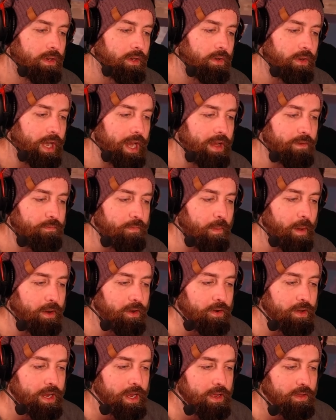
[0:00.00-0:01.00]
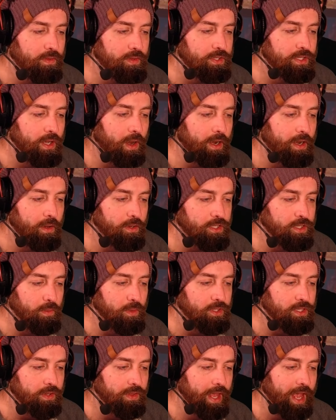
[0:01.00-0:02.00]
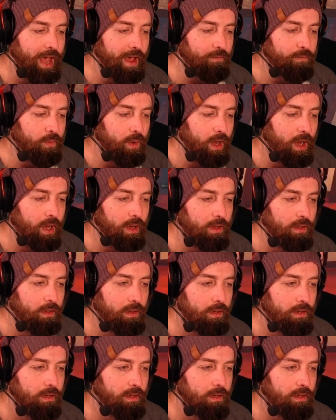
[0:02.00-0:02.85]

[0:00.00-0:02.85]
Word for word: Grenade from underneath. So I know someone's on the half wall.